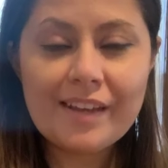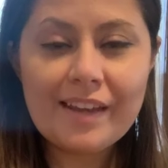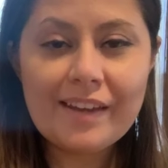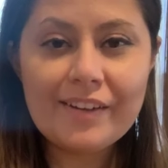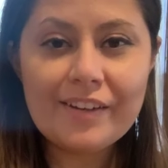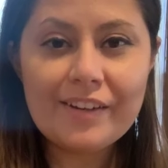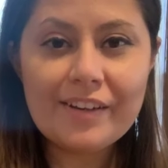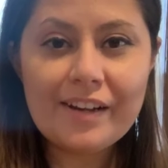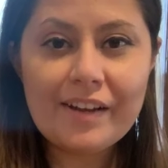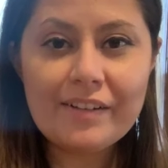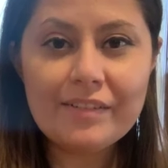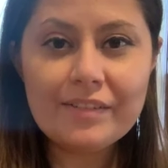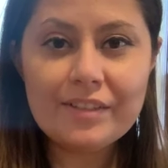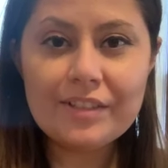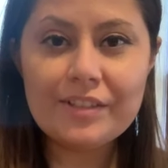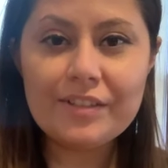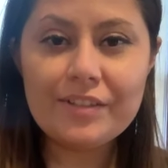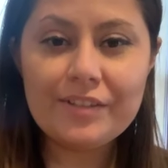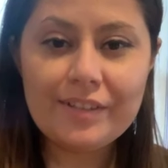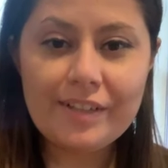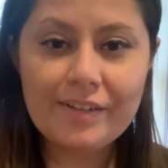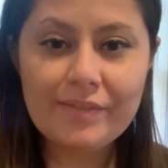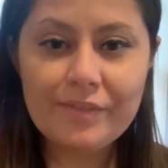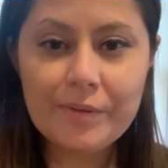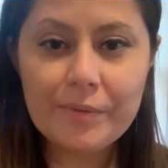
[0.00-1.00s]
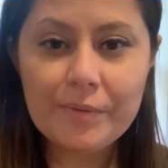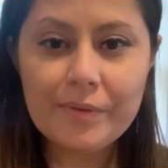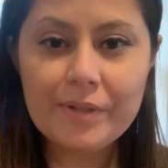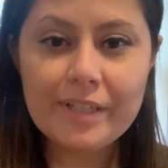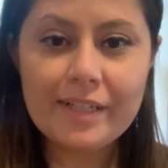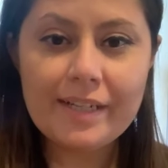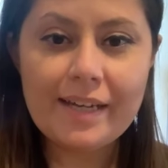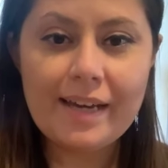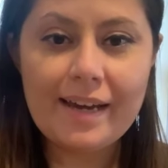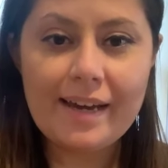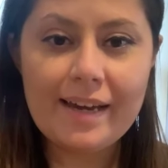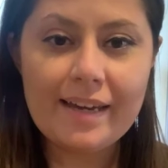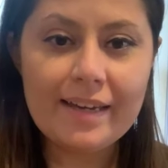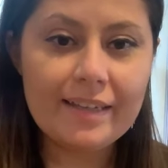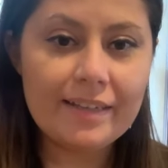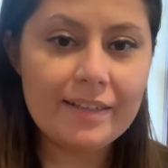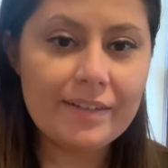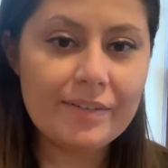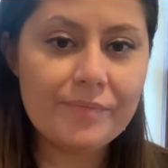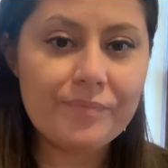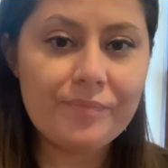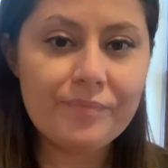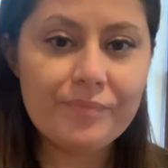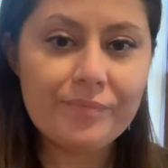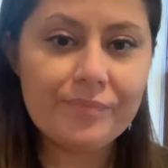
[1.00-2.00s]
Good afternoon, everyone. Hi.
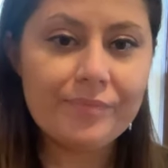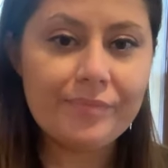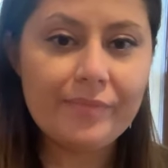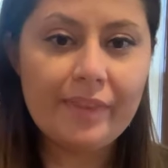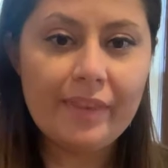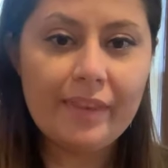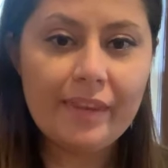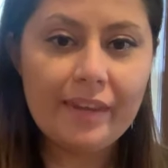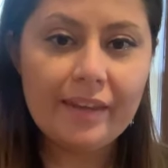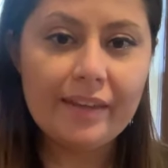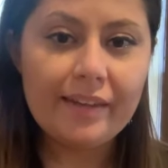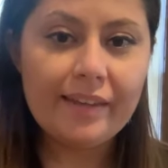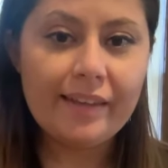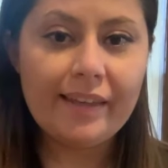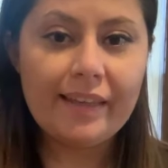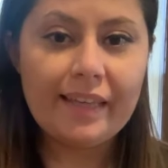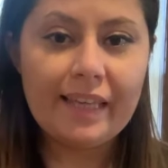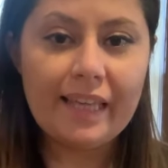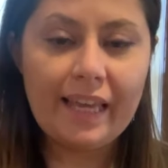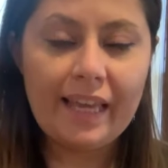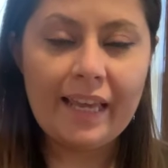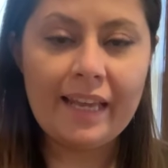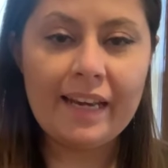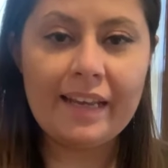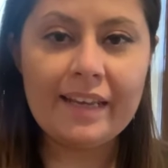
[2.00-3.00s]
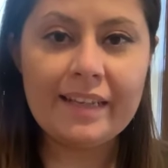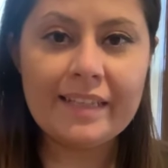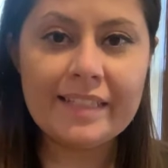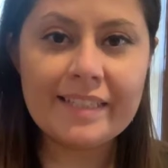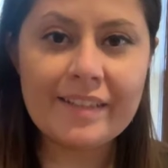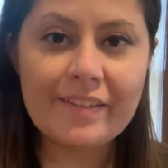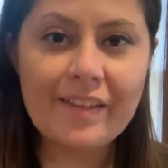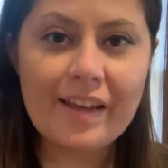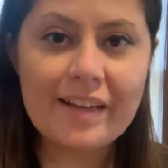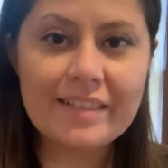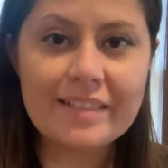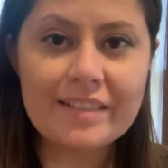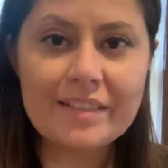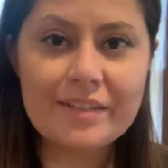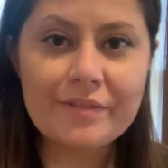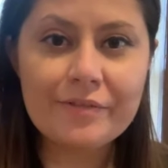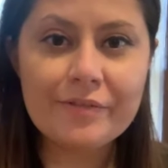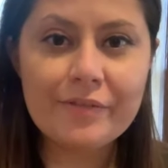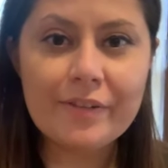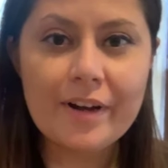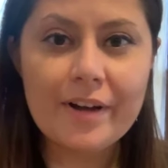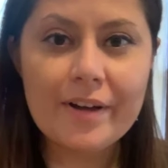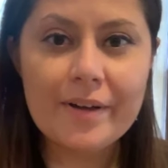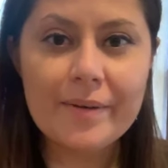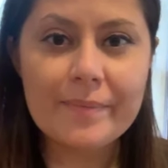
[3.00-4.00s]
It is Alexa
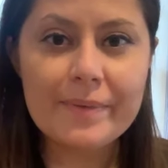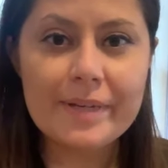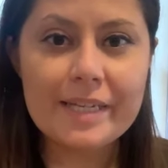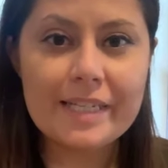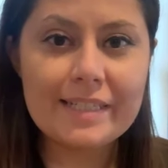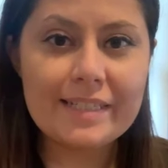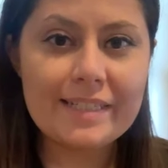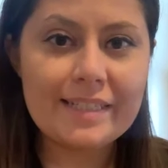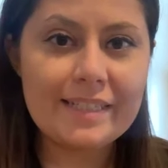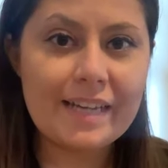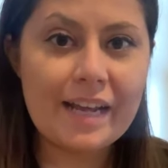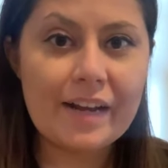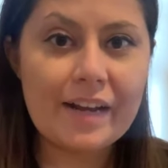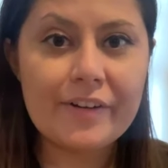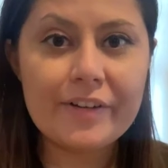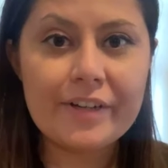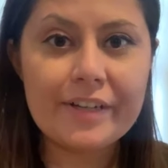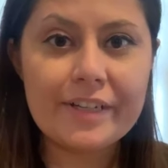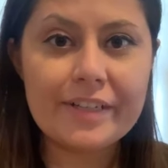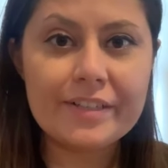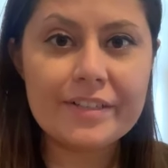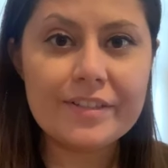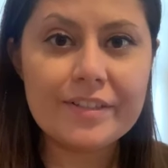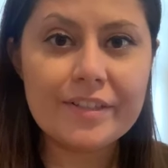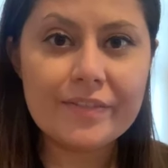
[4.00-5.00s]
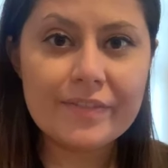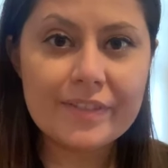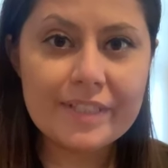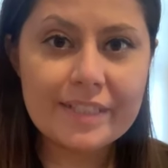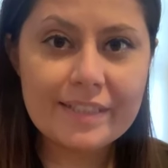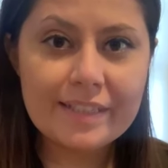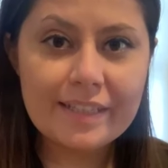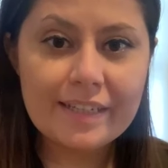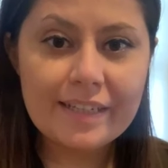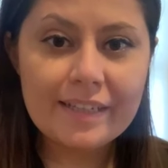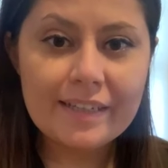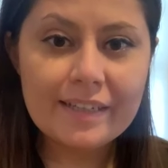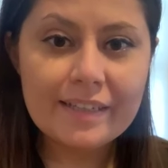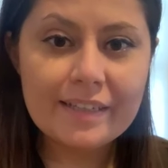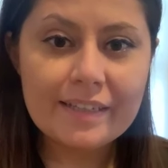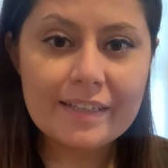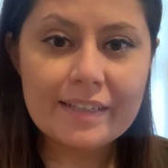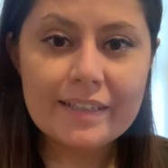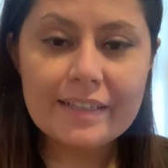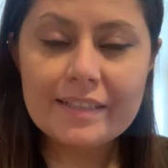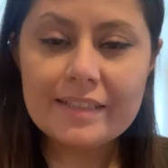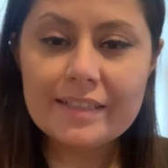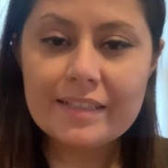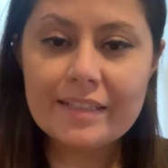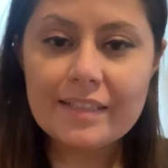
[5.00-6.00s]
from Teaneck Creek Conservancy.
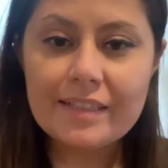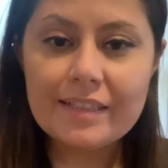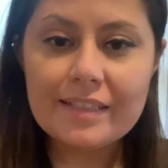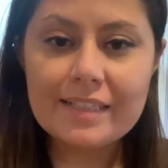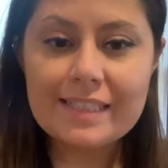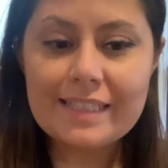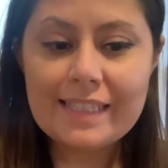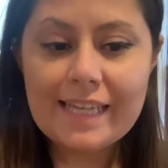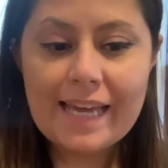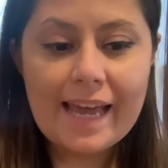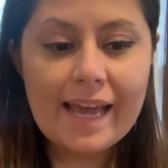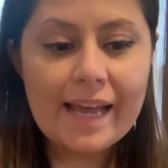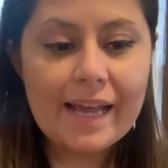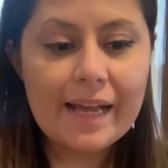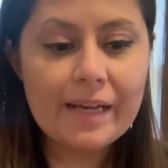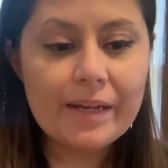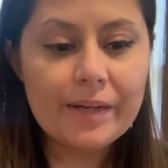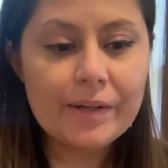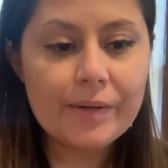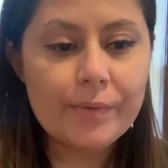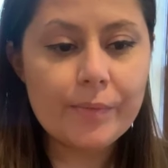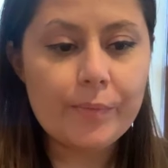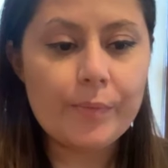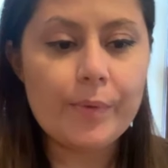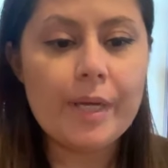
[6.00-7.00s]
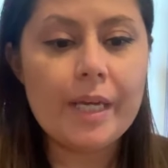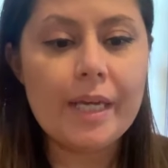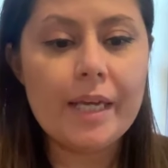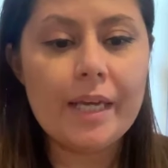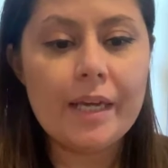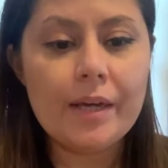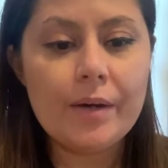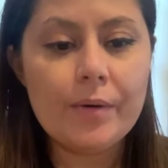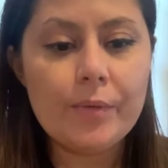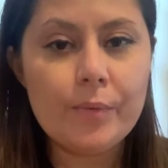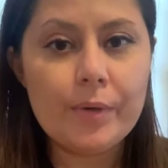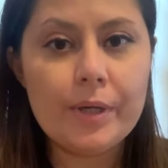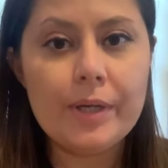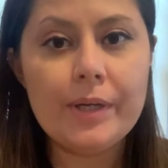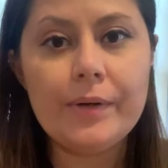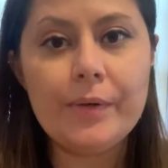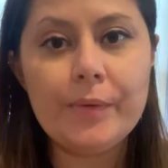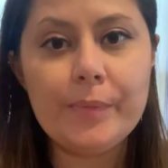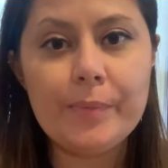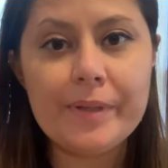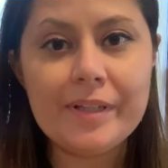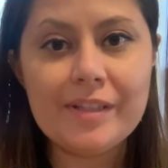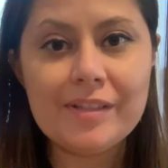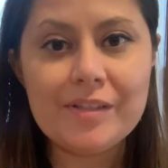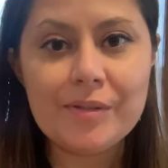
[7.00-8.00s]
Today we will
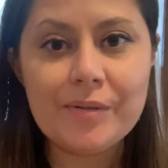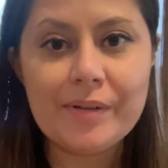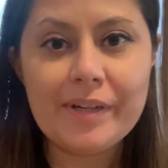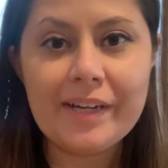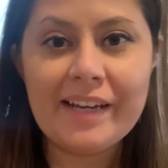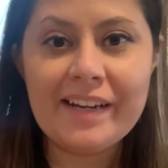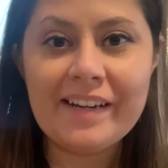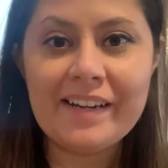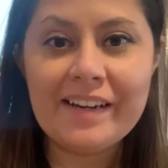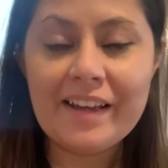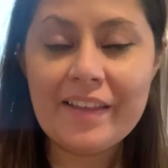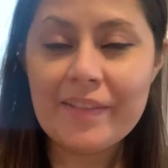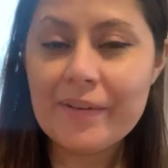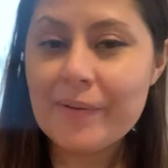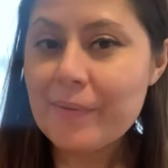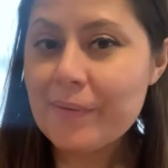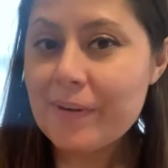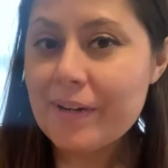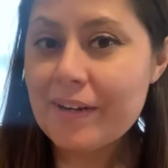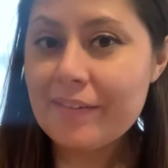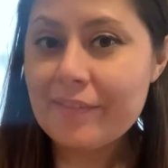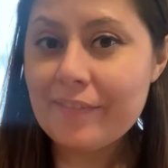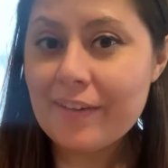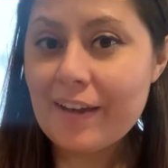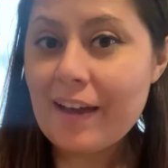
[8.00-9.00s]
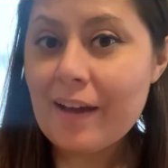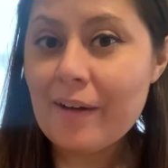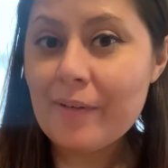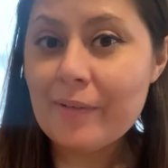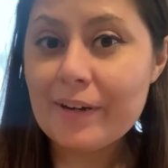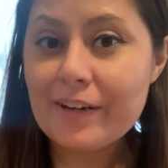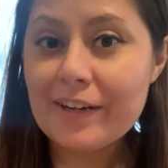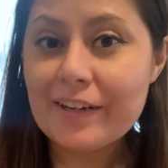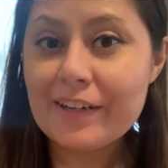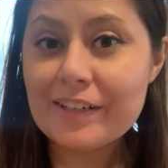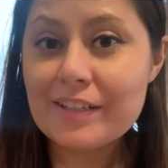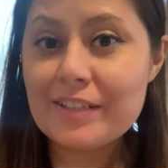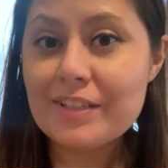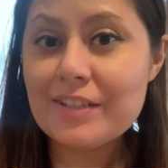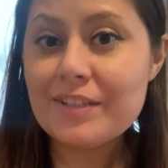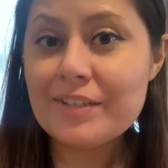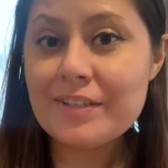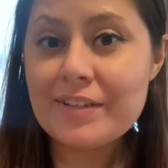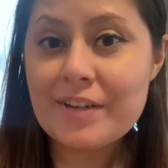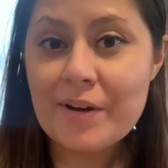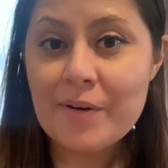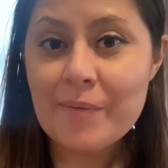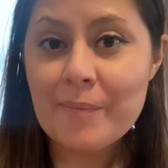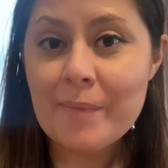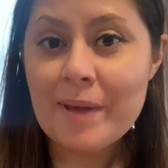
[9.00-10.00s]
be doing another one of our
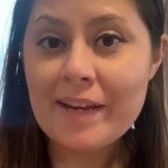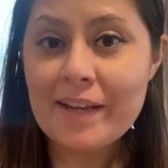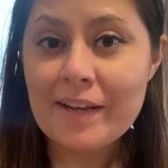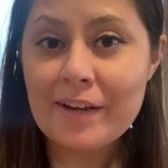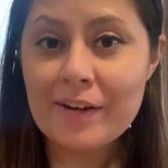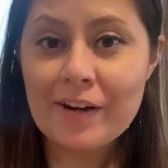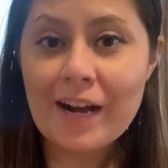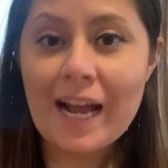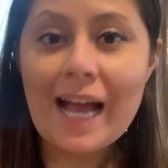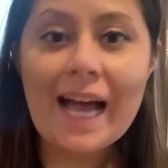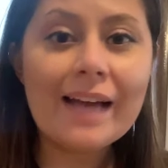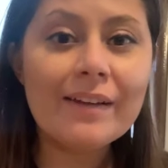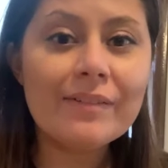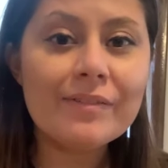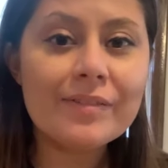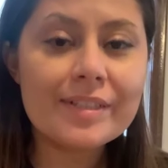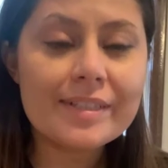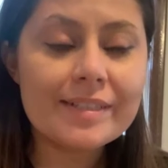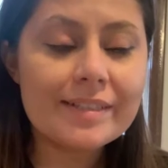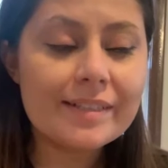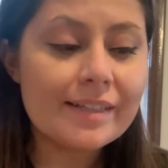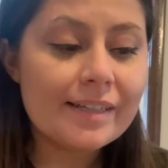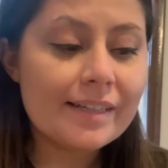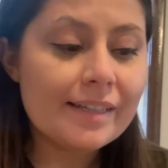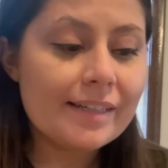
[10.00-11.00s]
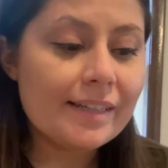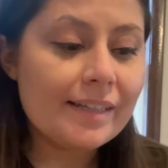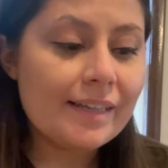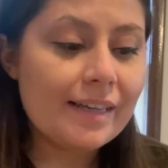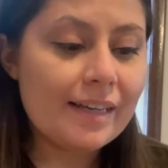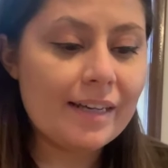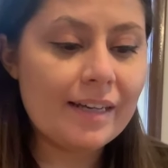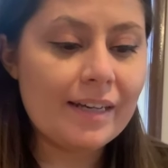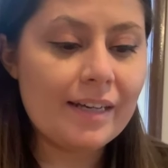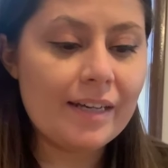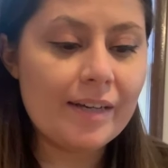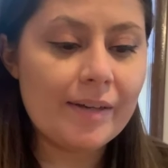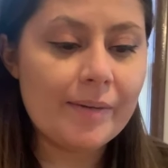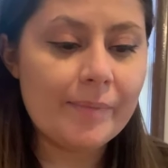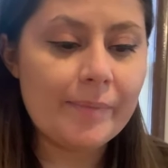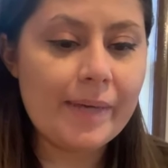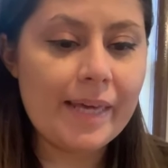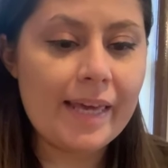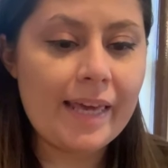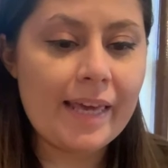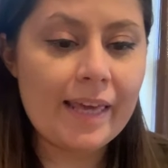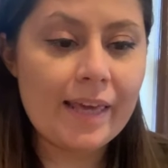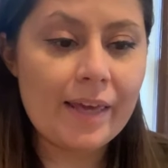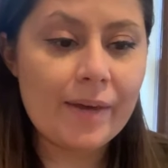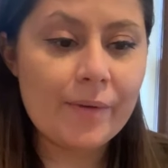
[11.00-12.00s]
snow mini crafts,
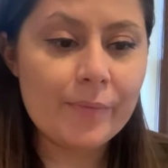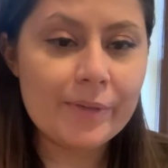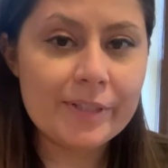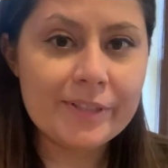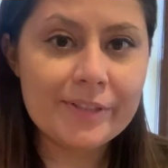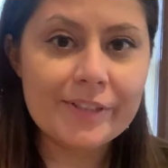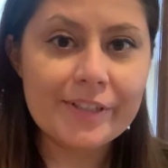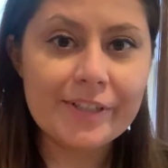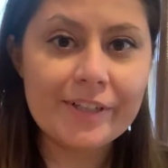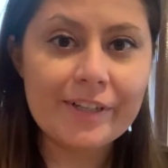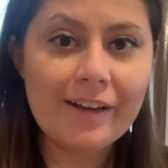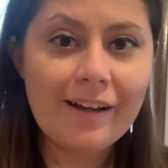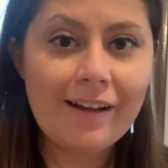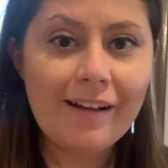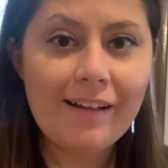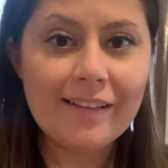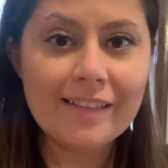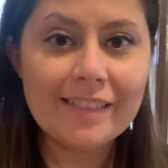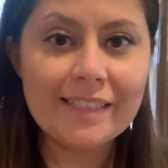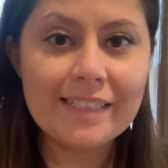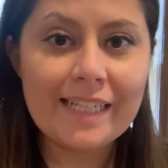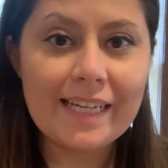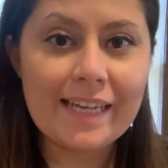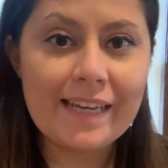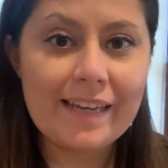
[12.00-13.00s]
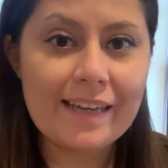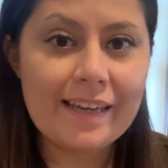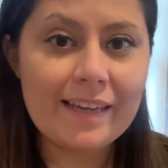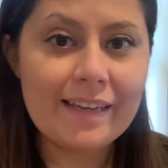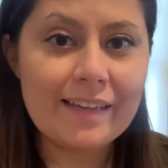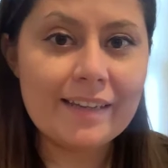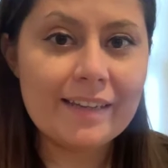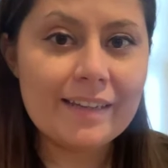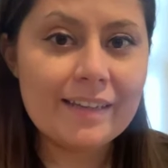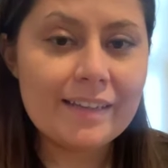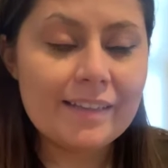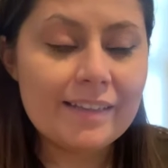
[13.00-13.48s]
a winter holiday